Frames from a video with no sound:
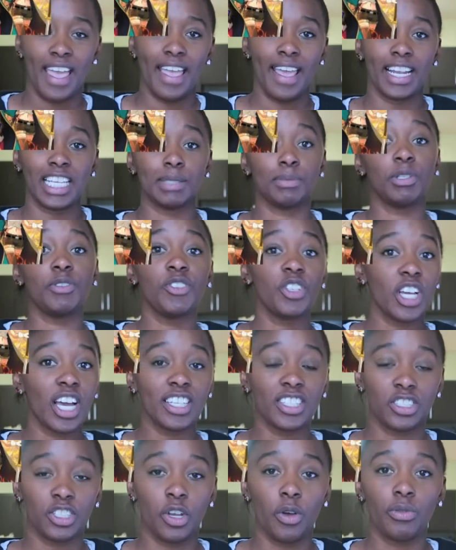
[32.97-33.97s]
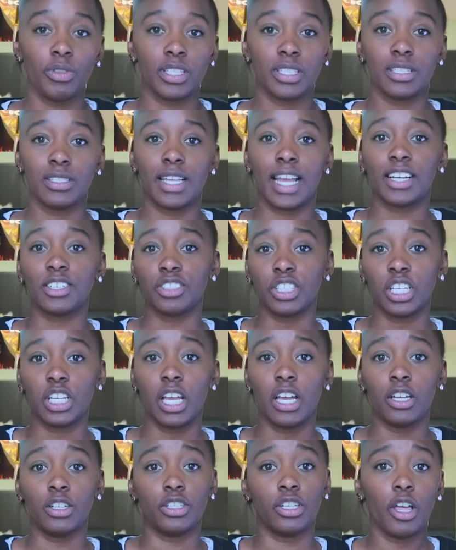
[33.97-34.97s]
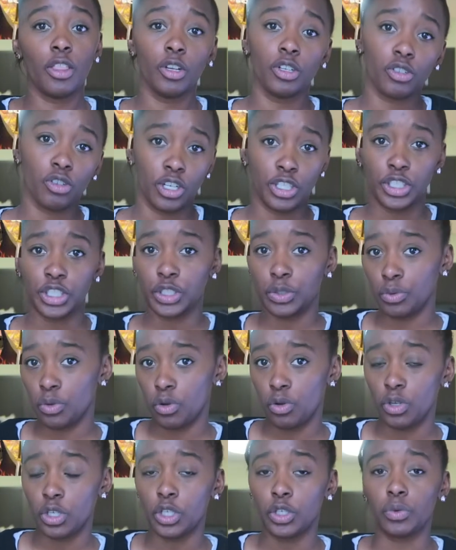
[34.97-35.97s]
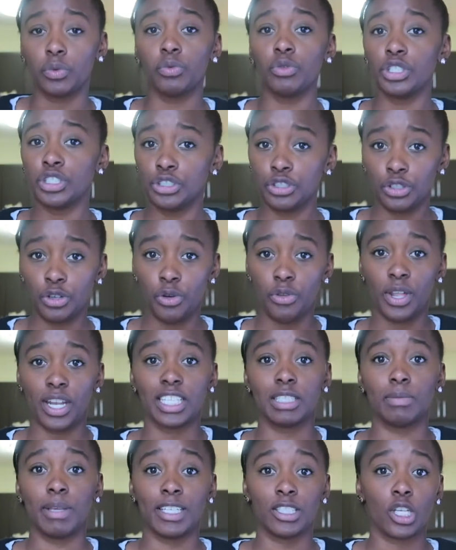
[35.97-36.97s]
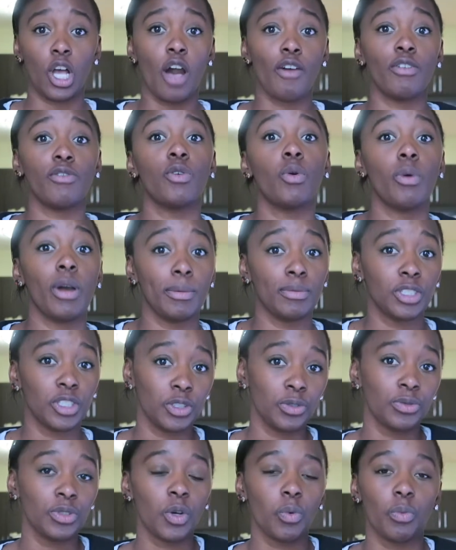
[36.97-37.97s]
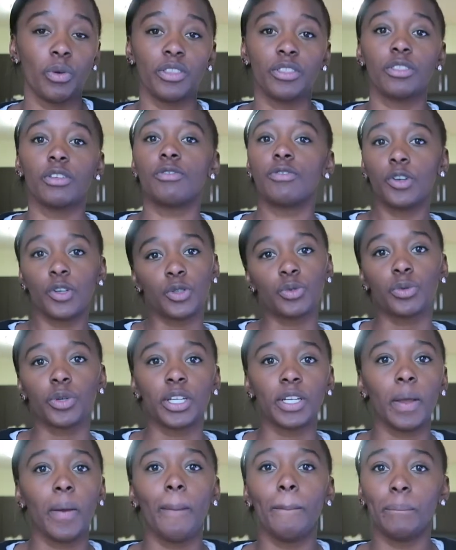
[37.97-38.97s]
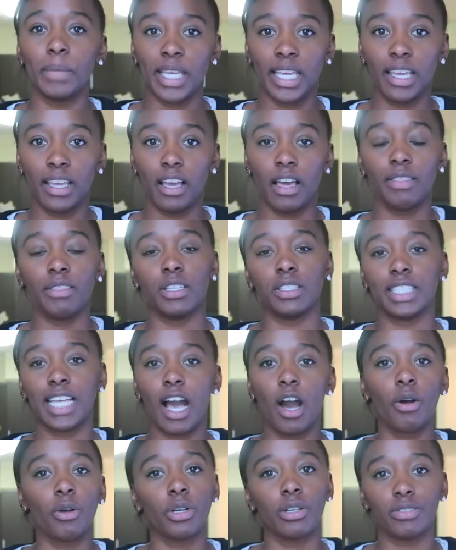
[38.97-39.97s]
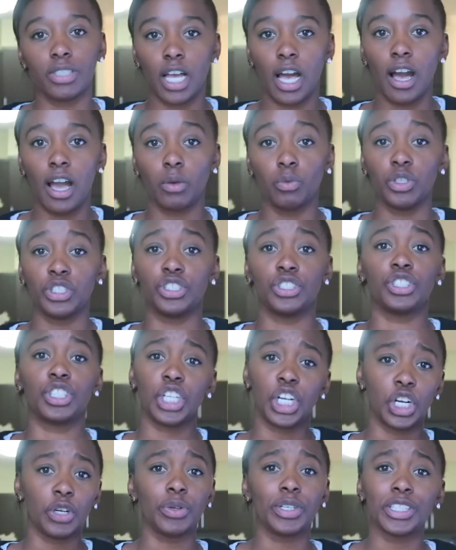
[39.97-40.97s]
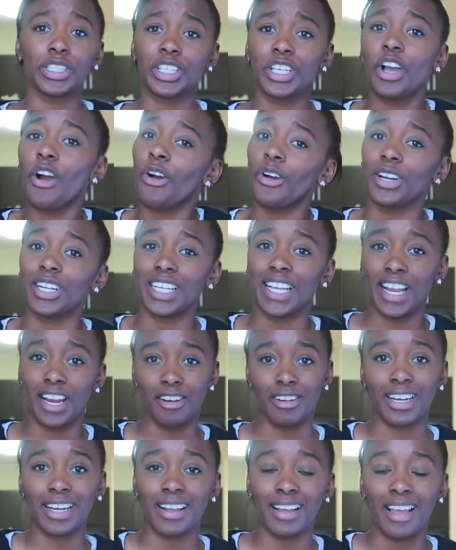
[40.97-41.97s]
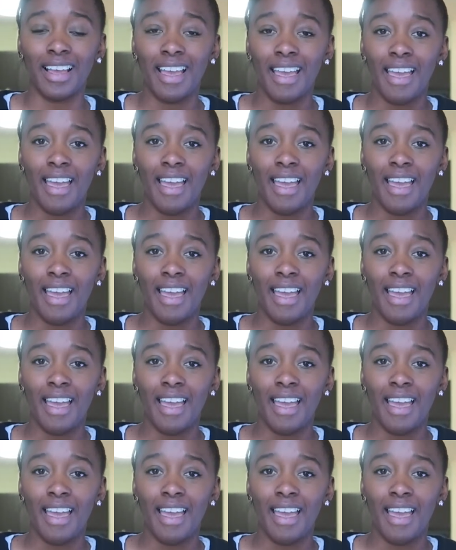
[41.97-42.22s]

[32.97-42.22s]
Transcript: And as many of you guys know, this is actually another Crunchyroll original that is based off of a webtoon, with the first one being The Tower of God, which is currently already airing.